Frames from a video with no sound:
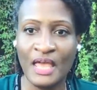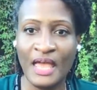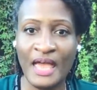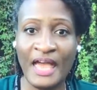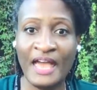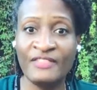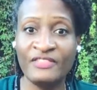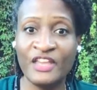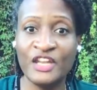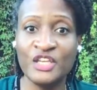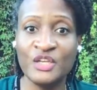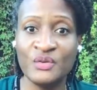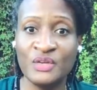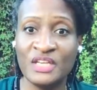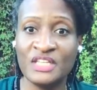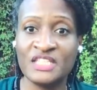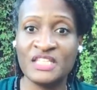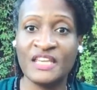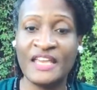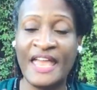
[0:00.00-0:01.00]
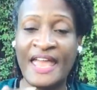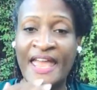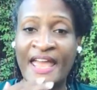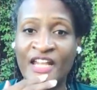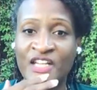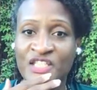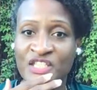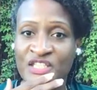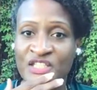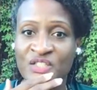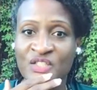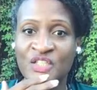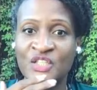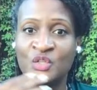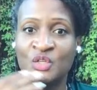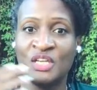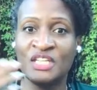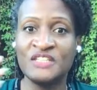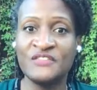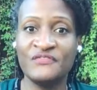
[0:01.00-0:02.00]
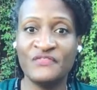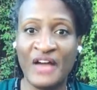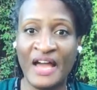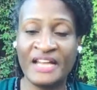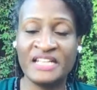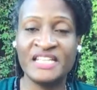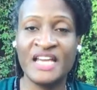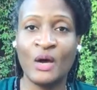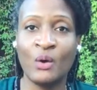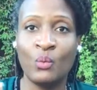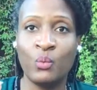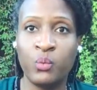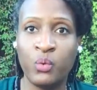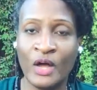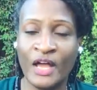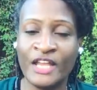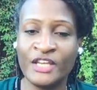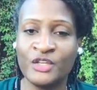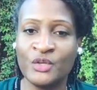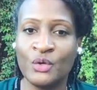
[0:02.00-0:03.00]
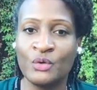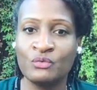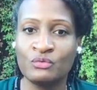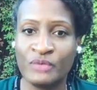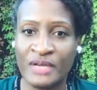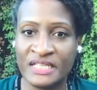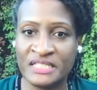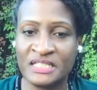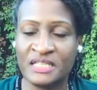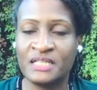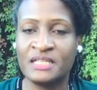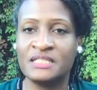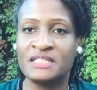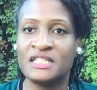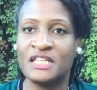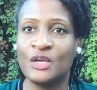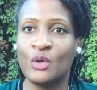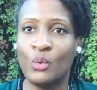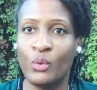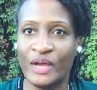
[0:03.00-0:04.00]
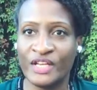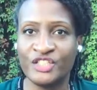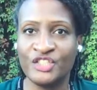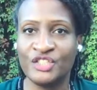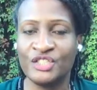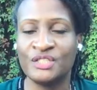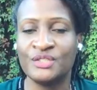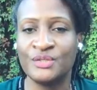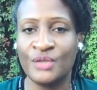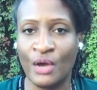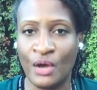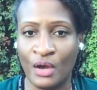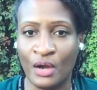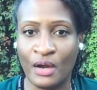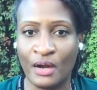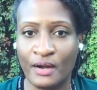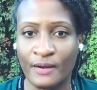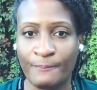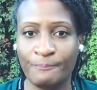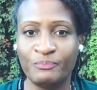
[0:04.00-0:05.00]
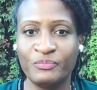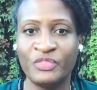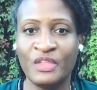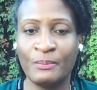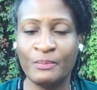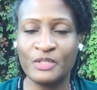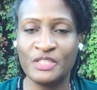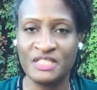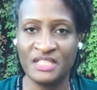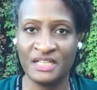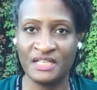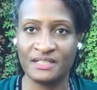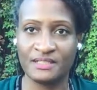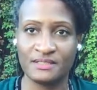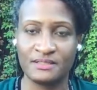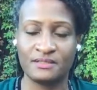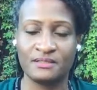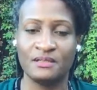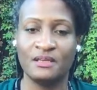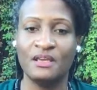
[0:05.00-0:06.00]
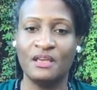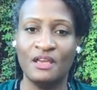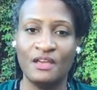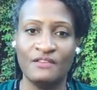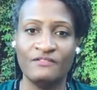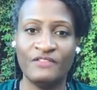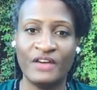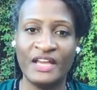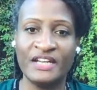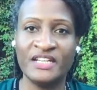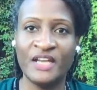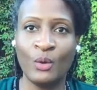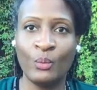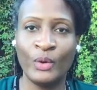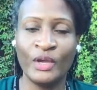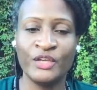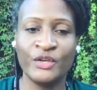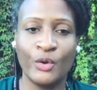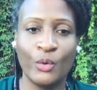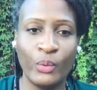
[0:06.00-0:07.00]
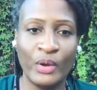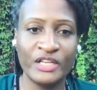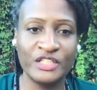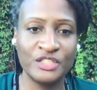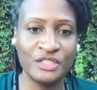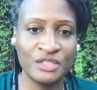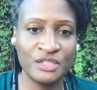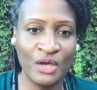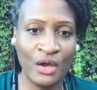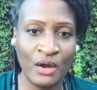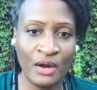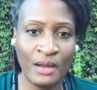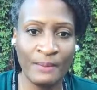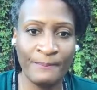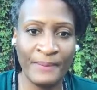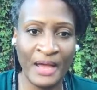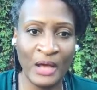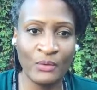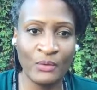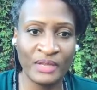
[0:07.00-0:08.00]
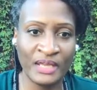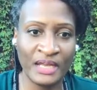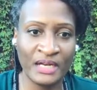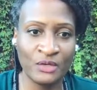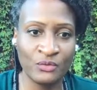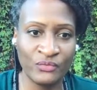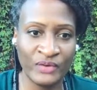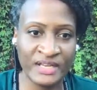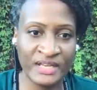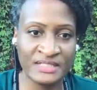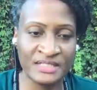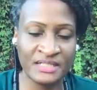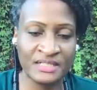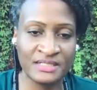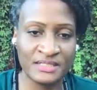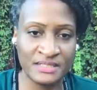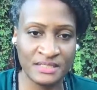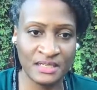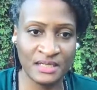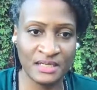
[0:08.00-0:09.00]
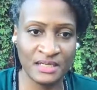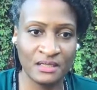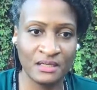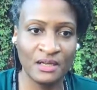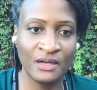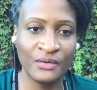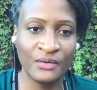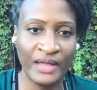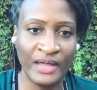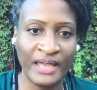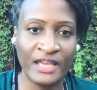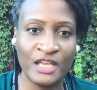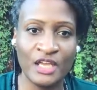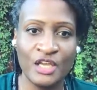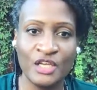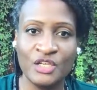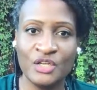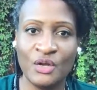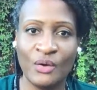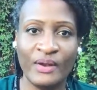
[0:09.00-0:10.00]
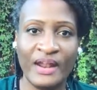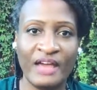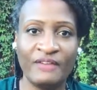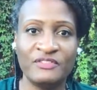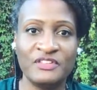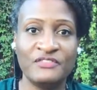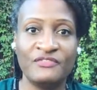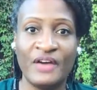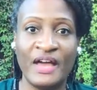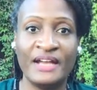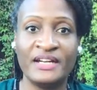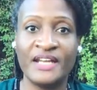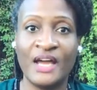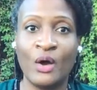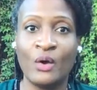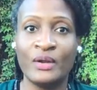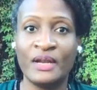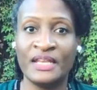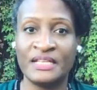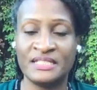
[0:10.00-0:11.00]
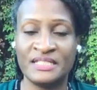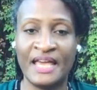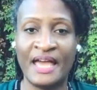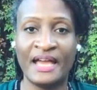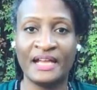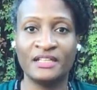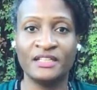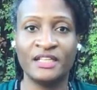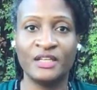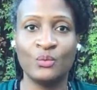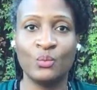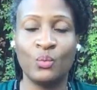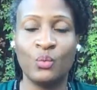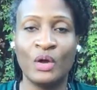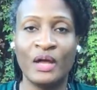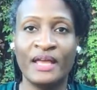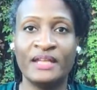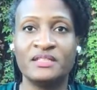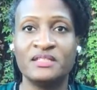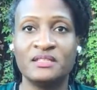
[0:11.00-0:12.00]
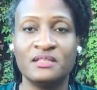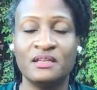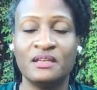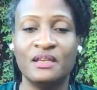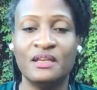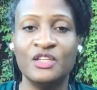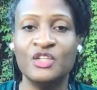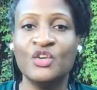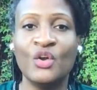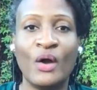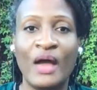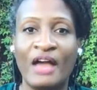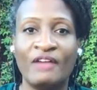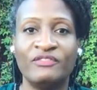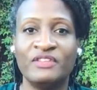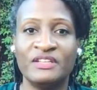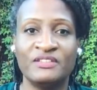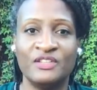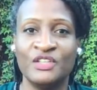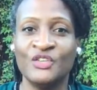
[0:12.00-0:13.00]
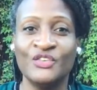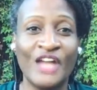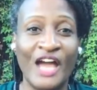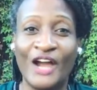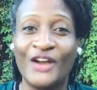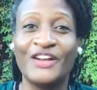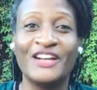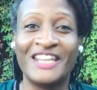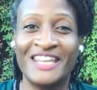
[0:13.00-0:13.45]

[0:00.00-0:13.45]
And then you need to find out what your residency questions are. Number 6, find out what your questions are about getting residency, okay? You don't have to find out exactly you're not going to